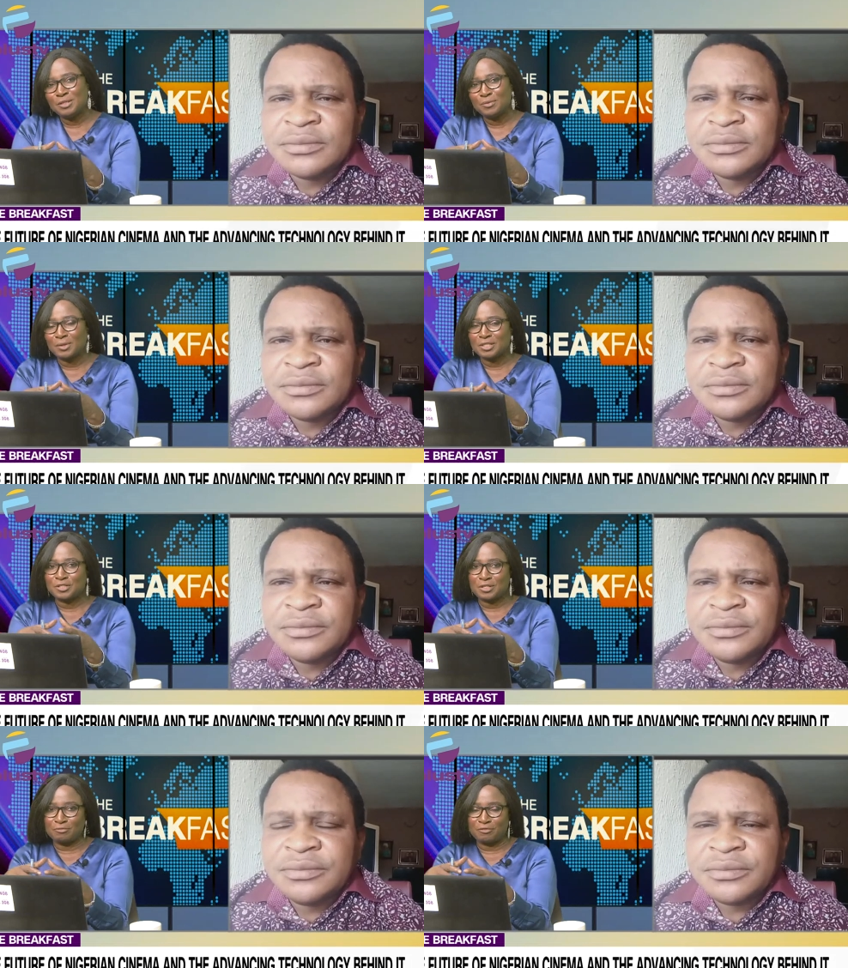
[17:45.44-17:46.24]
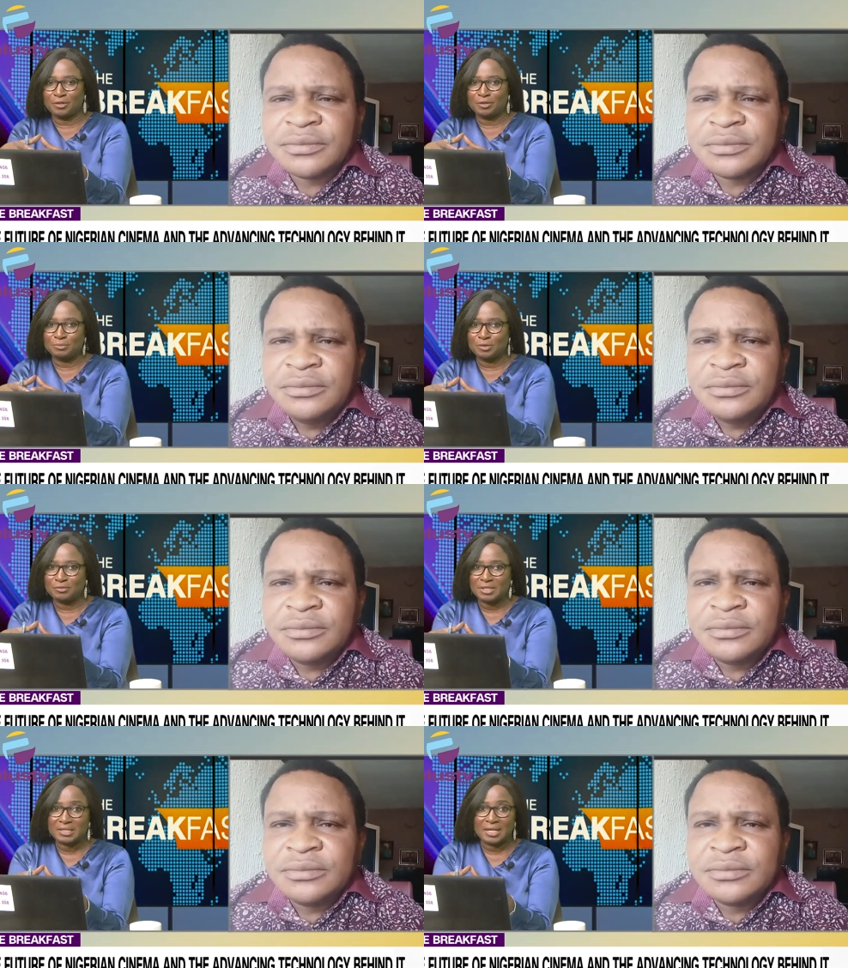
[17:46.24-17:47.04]
Speaker 1: you watch some foreign
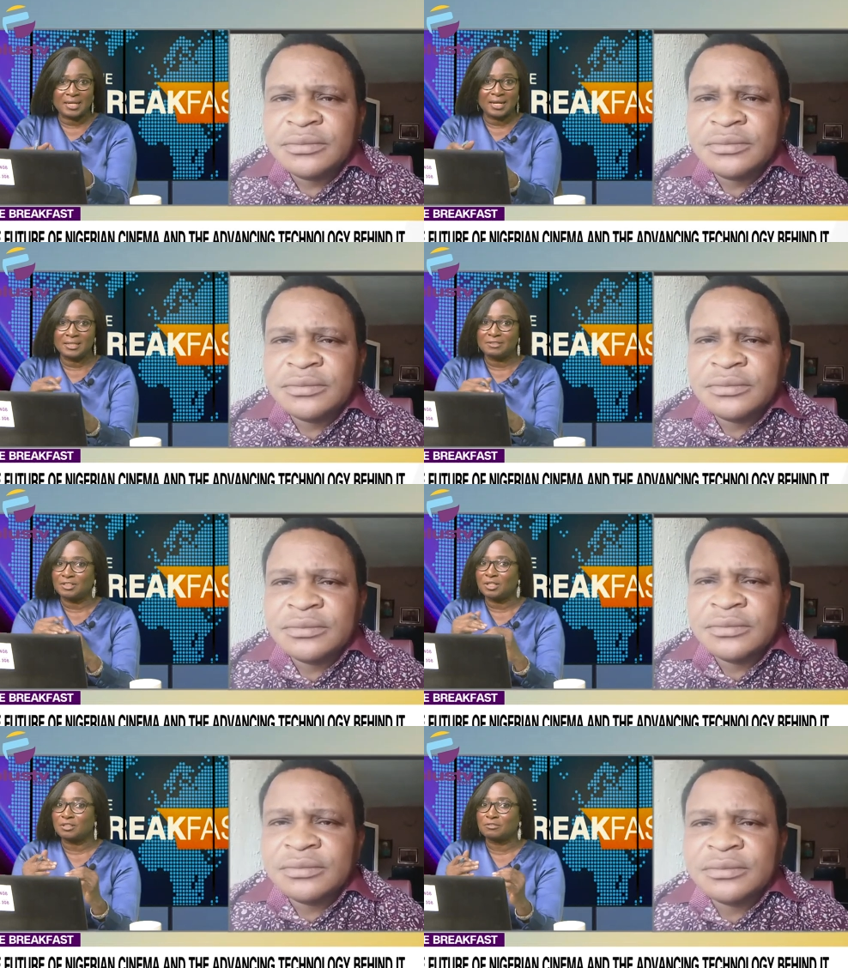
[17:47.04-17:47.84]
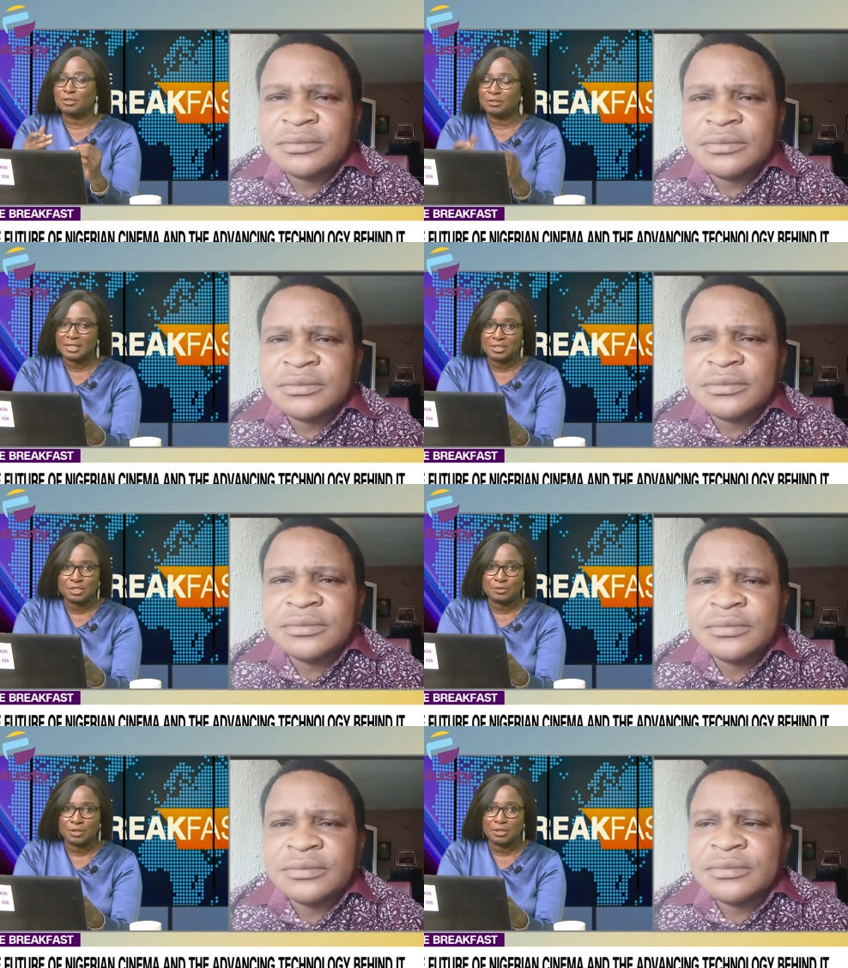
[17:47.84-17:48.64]
movies, and I give a lot of credit to
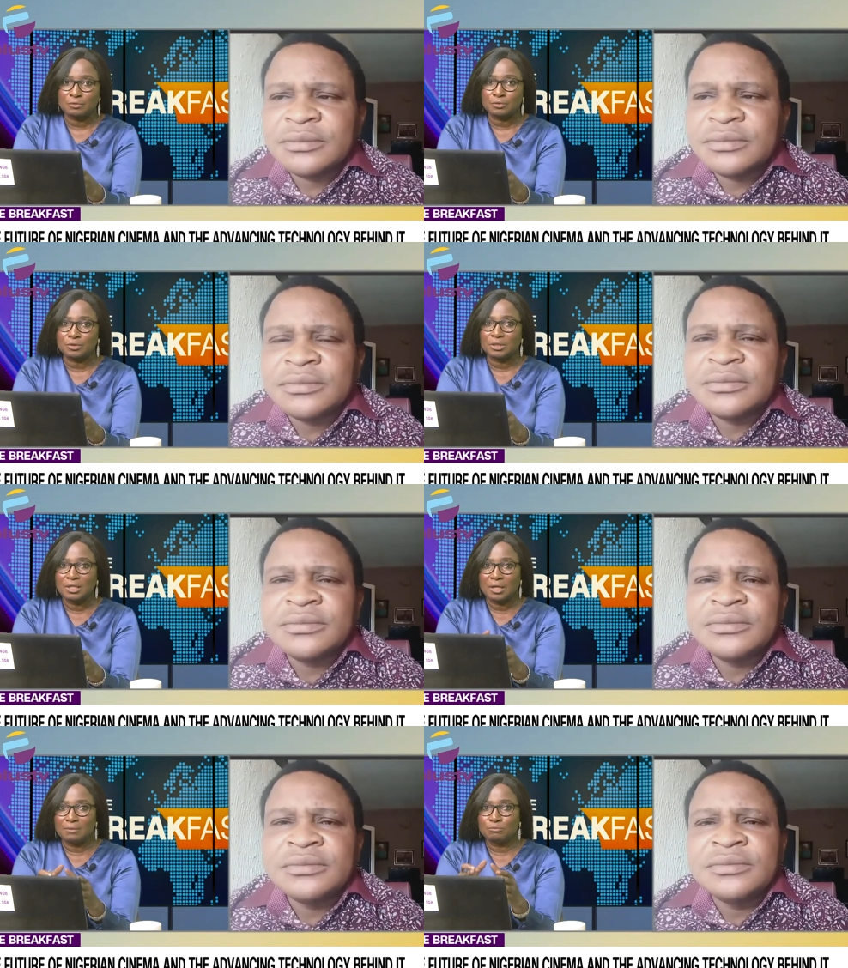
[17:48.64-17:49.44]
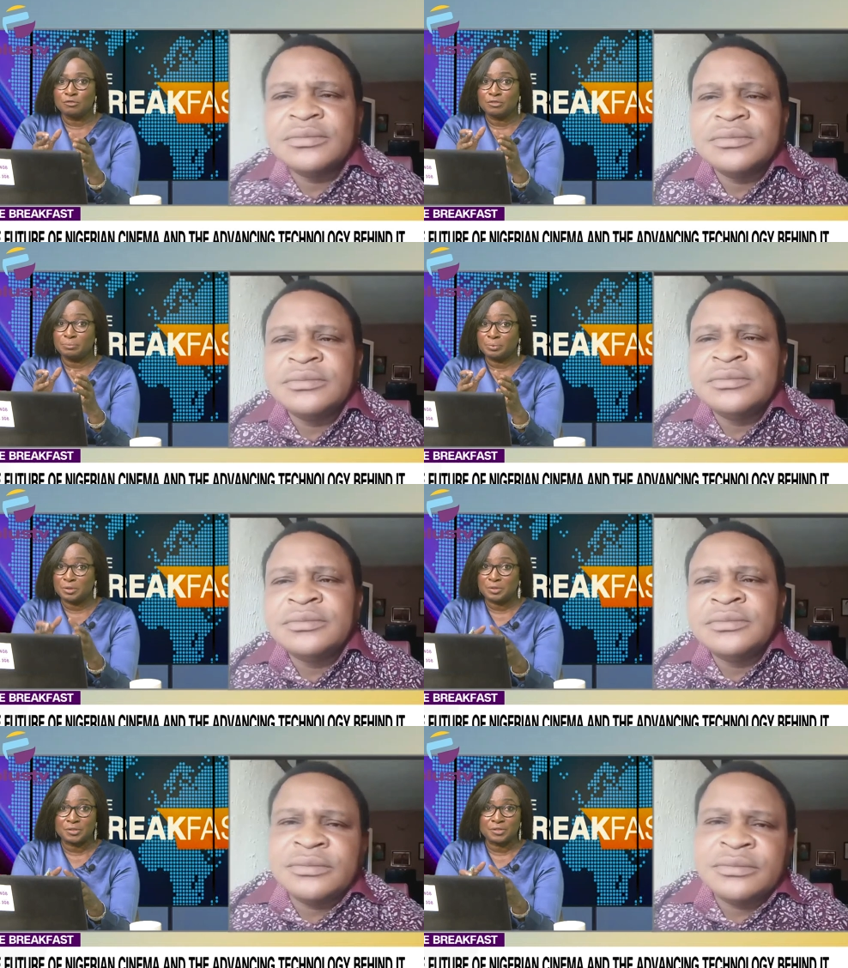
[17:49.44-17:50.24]
Nollywood uh, movie
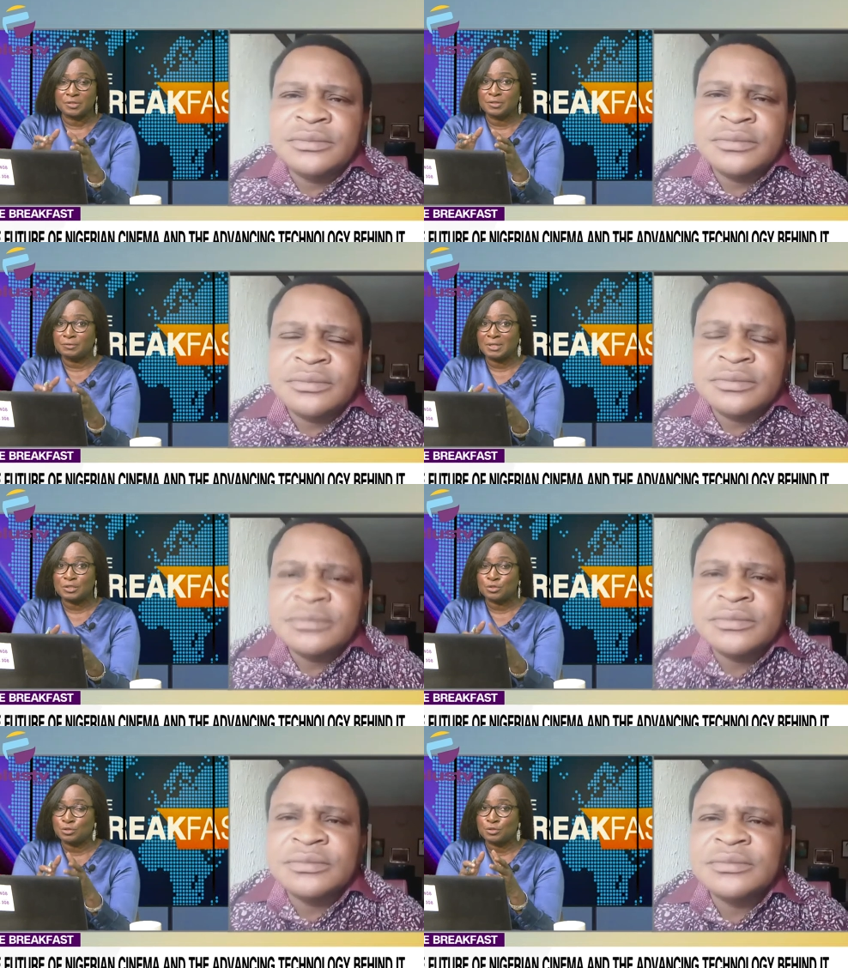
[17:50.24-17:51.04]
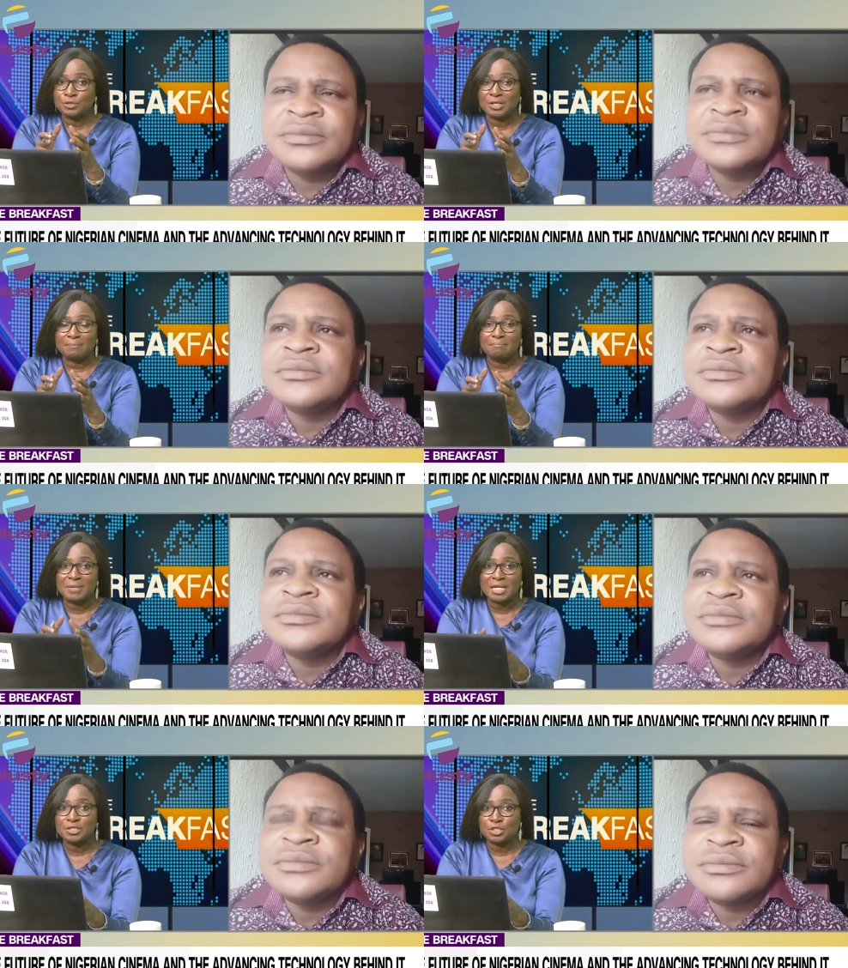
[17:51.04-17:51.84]
producers and directors, you're doing an
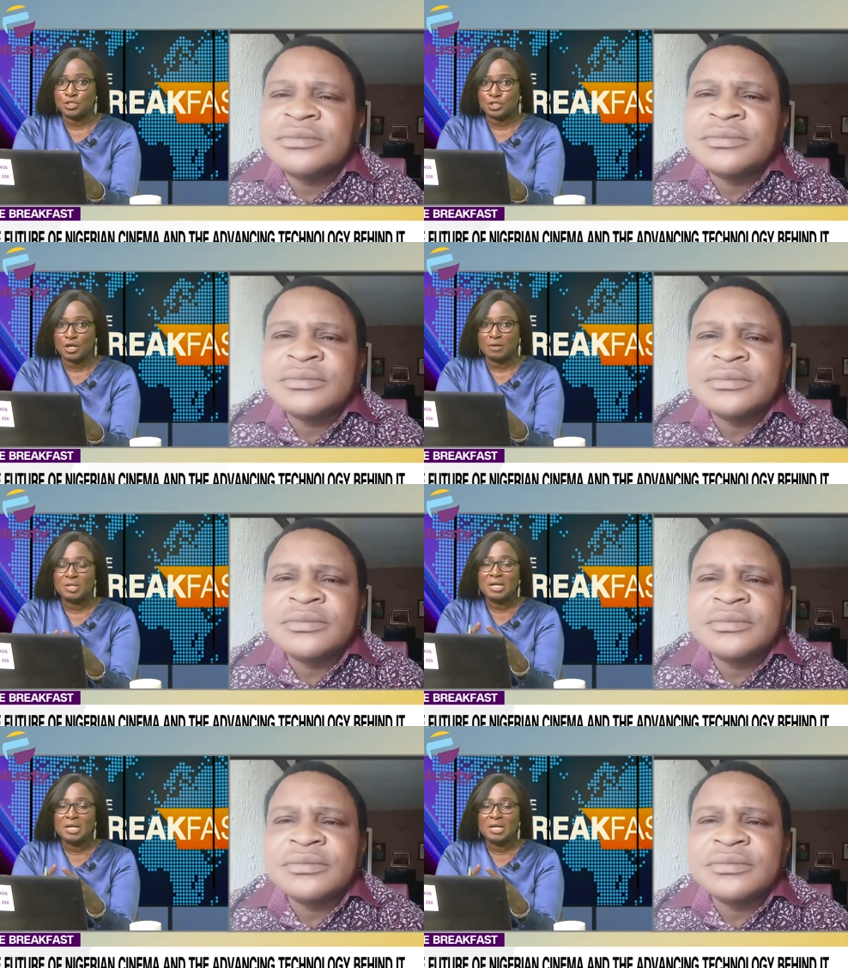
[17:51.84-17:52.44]
amazing job.